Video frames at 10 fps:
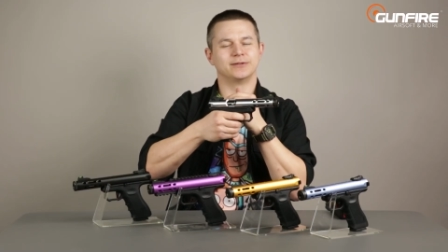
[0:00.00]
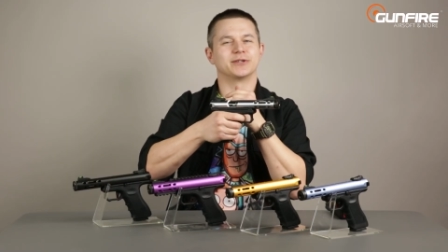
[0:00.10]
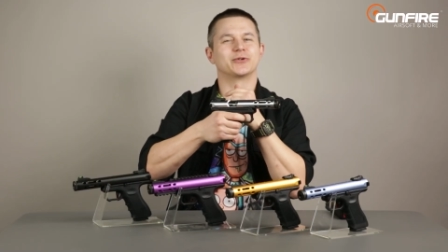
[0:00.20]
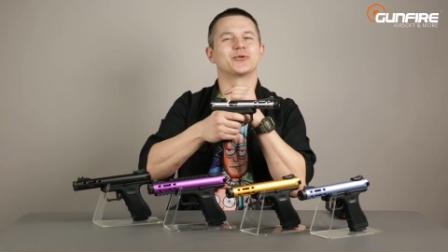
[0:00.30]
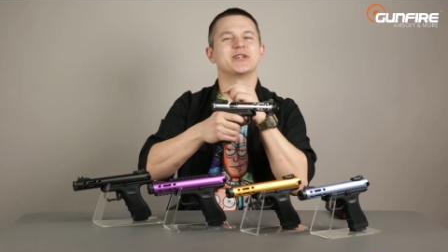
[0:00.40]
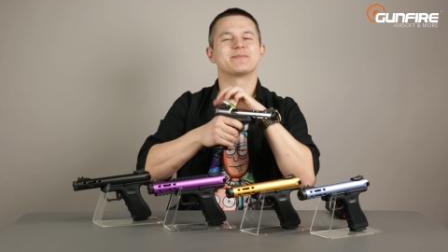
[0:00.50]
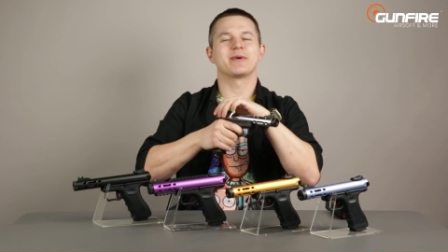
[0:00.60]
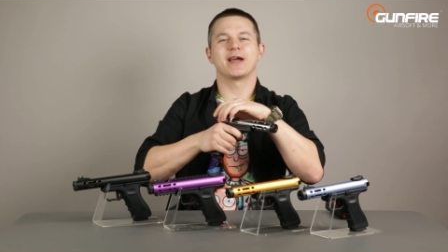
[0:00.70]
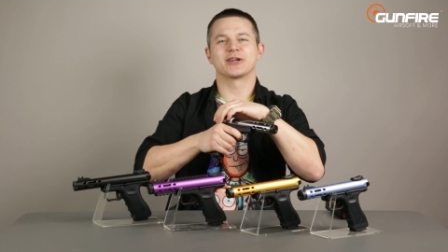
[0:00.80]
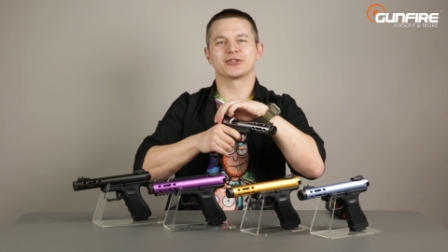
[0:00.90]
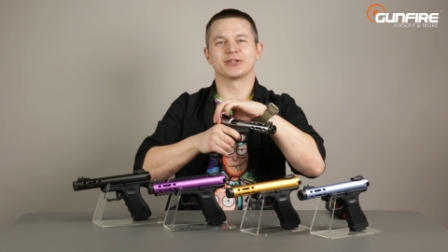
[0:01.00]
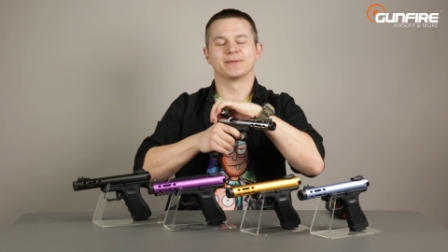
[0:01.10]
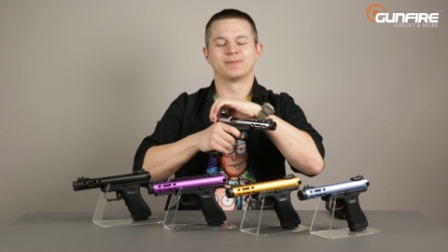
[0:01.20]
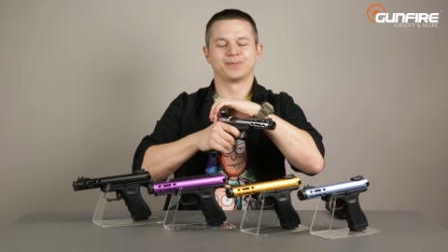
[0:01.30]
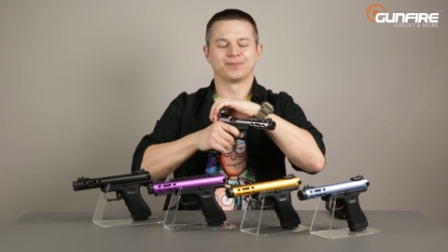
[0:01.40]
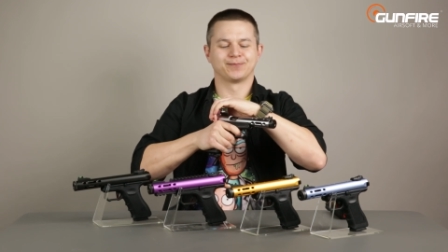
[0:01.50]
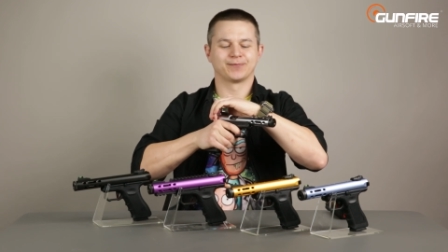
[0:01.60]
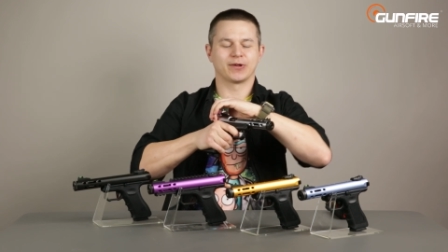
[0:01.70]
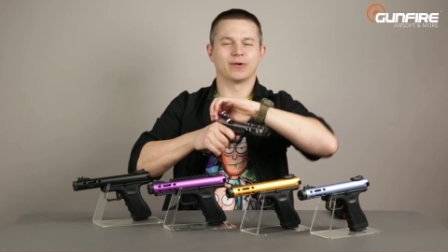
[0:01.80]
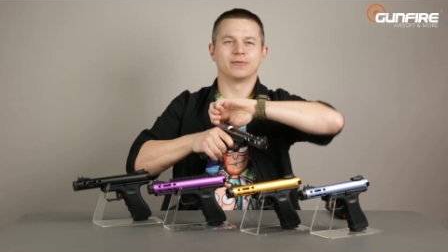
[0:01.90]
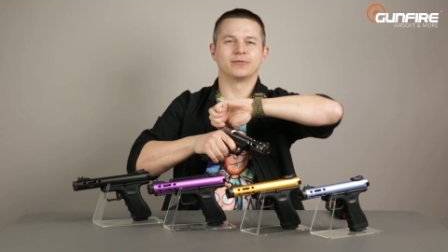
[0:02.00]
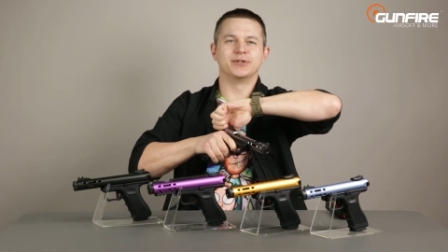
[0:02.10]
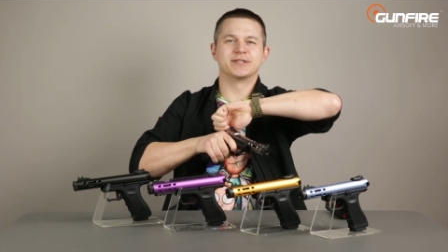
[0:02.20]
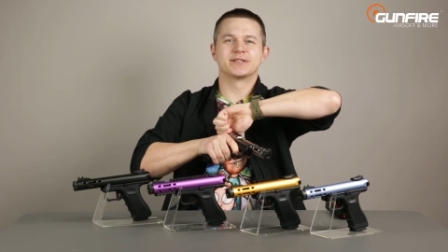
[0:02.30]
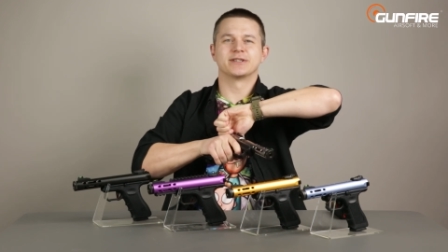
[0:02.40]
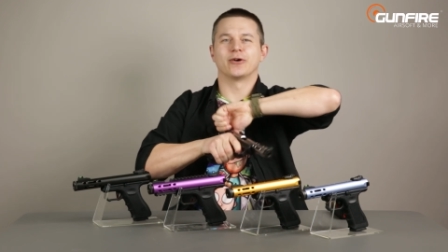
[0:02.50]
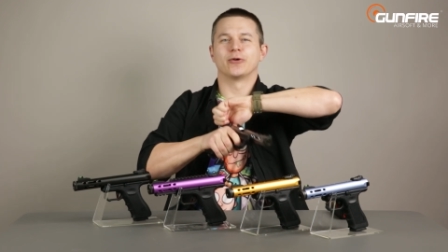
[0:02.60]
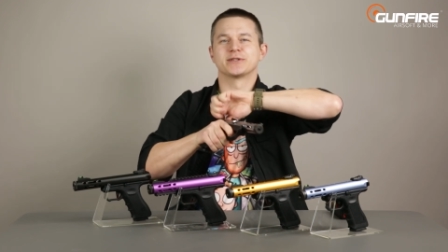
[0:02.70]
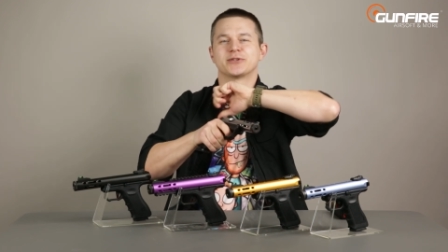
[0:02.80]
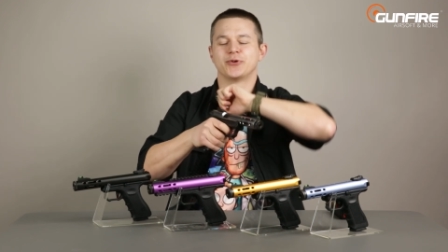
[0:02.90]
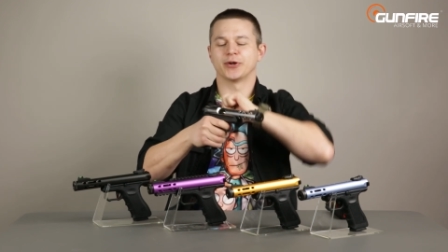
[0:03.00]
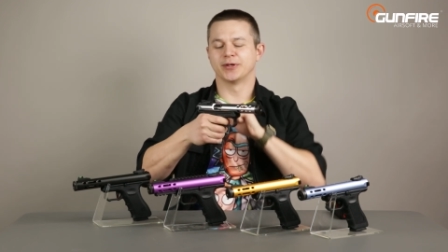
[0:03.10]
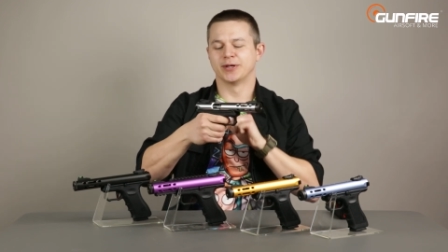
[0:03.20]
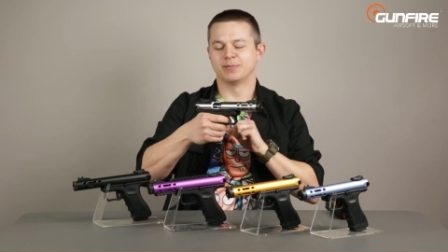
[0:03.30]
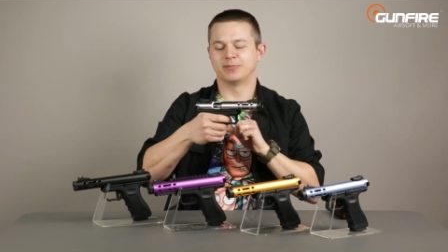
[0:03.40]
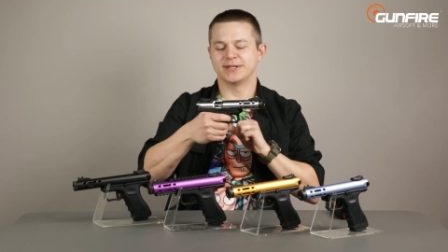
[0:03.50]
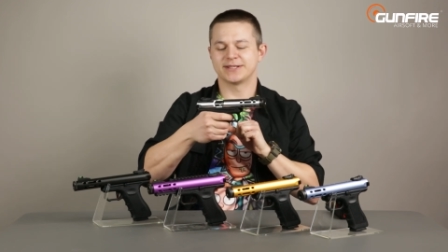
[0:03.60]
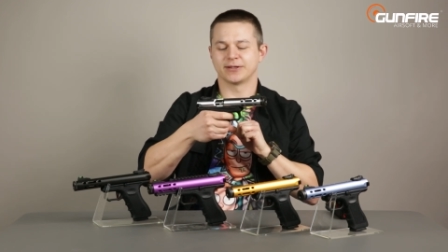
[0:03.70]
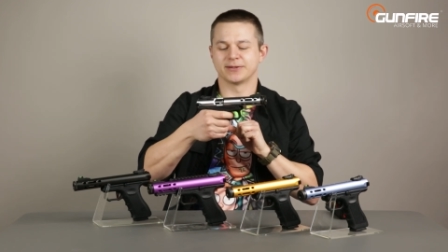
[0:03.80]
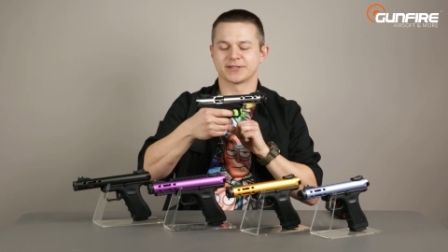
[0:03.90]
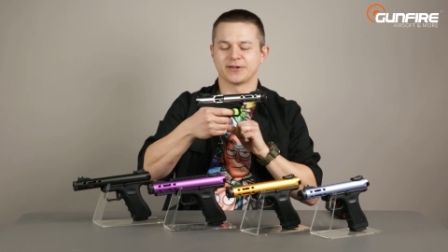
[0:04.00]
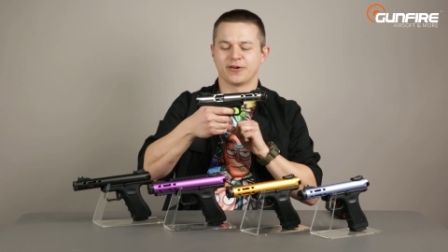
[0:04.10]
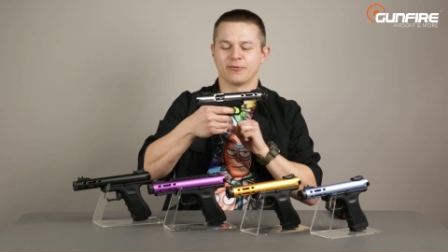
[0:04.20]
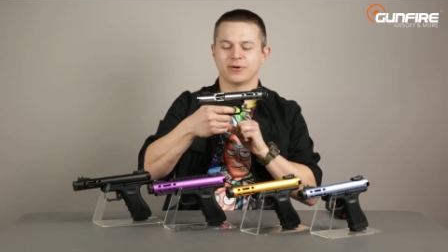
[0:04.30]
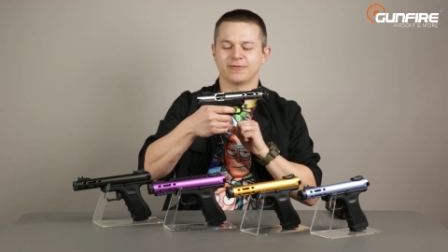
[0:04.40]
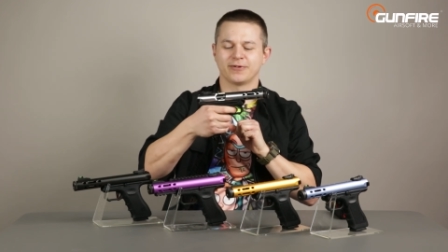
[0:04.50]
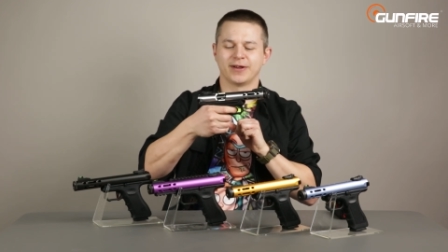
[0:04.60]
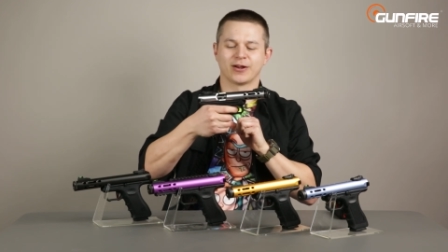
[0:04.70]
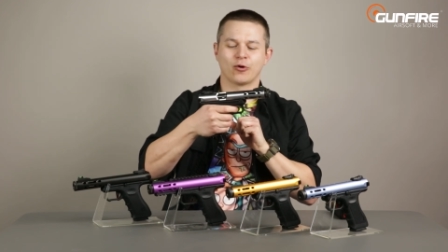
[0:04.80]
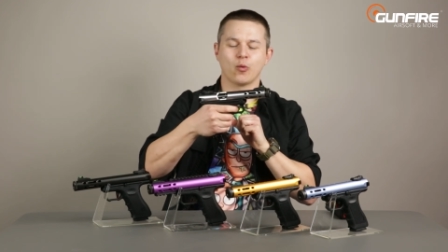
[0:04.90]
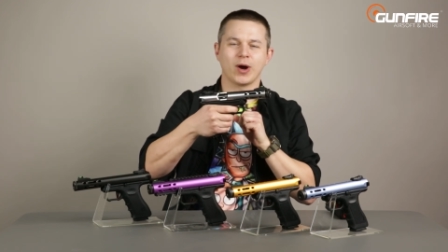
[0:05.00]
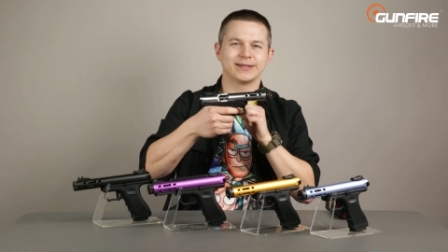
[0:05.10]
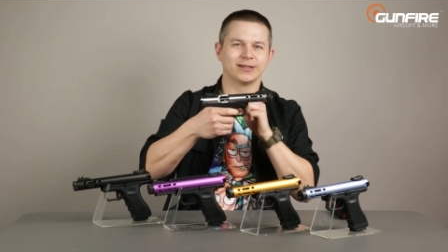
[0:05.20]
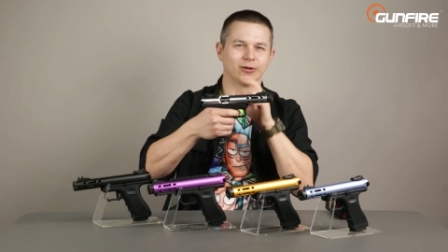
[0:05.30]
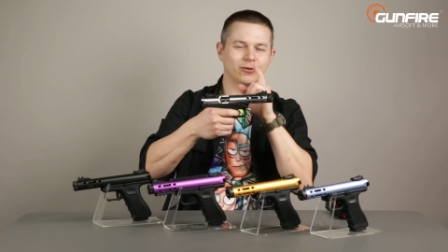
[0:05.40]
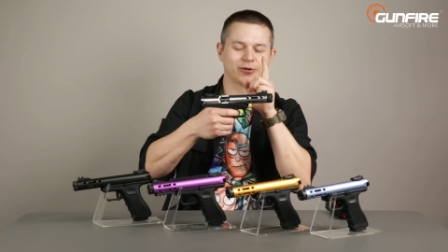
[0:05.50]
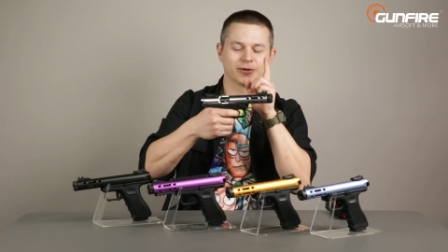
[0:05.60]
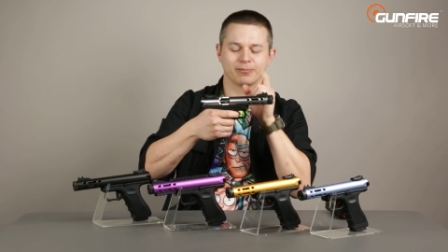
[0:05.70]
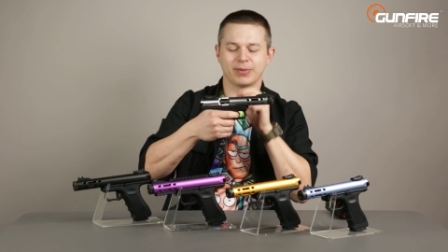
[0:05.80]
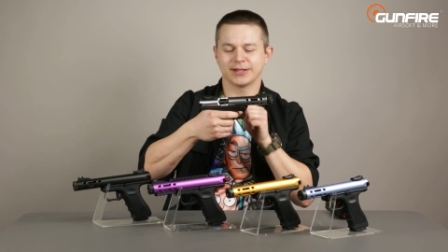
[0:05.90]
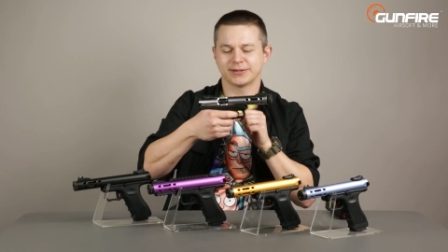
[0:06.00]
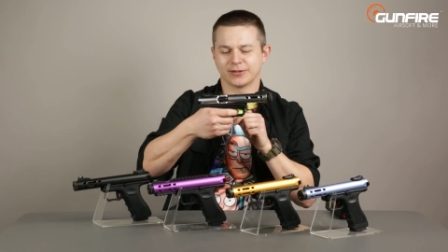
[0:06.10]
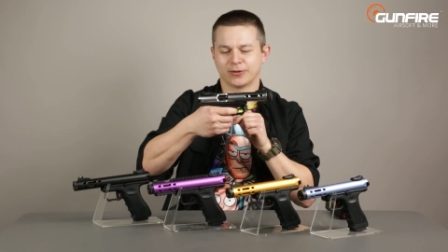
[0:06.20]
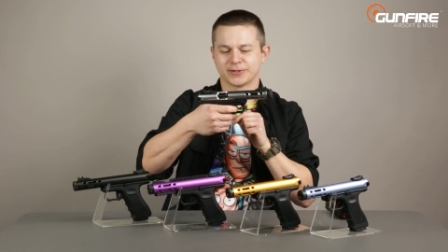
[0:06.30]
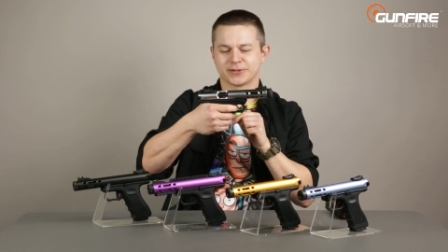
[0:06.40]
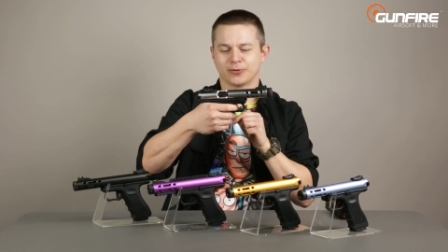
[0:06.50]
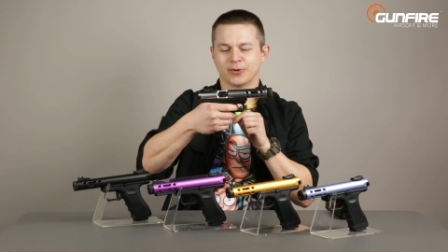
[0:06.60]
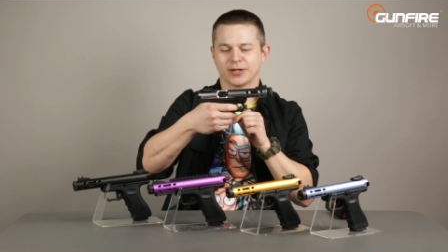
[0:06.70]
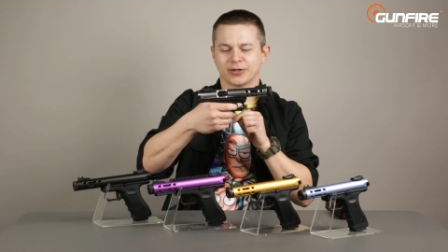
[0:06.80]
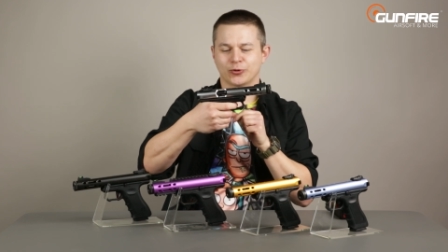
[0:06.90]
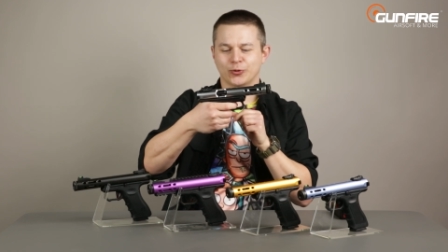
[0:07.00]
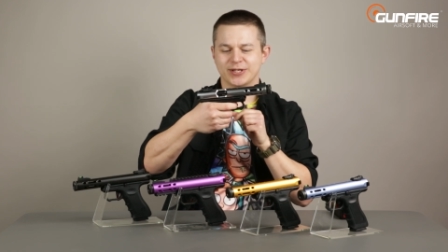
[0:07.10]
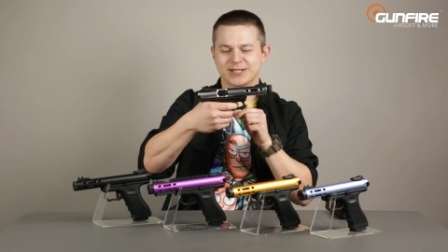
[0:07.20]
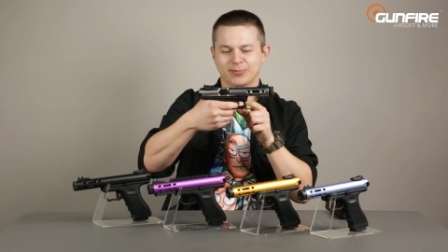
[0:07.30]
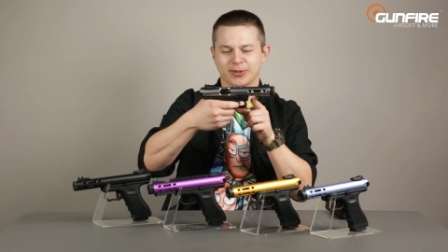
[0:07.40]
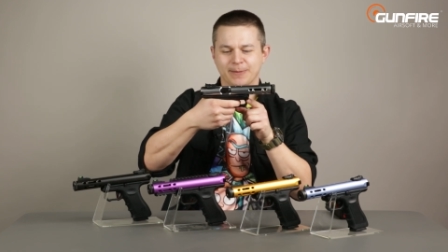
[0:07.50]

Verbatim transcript: the crisp action of these Austrian pistols, with quite a long but also crisp